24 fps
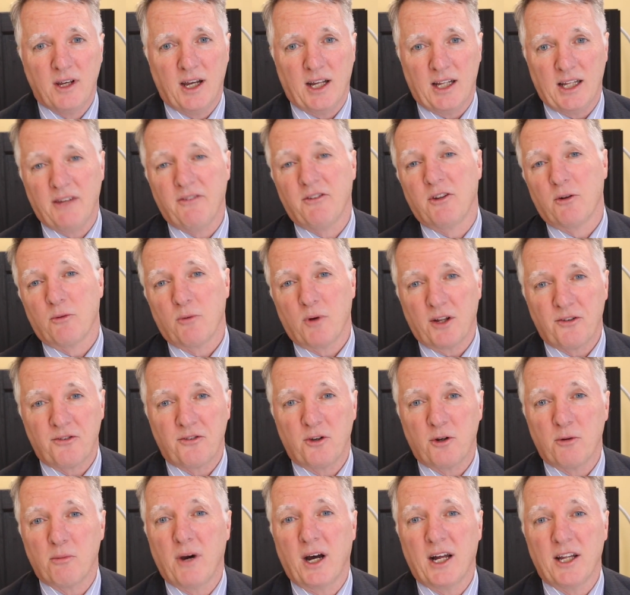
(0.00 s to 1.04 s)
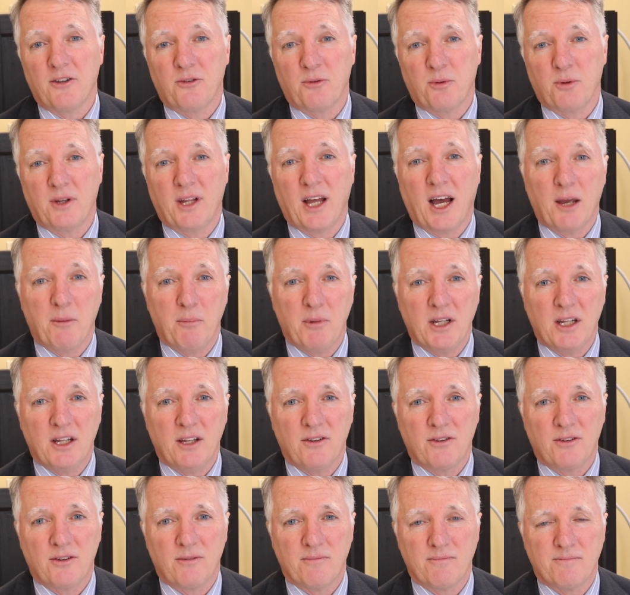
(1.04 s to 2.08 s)
and even the rest of your bodies with
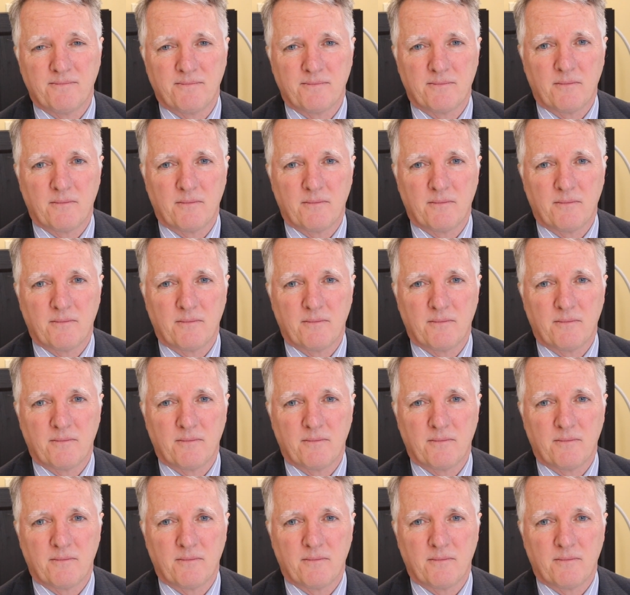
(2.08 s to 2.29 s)
diabetes.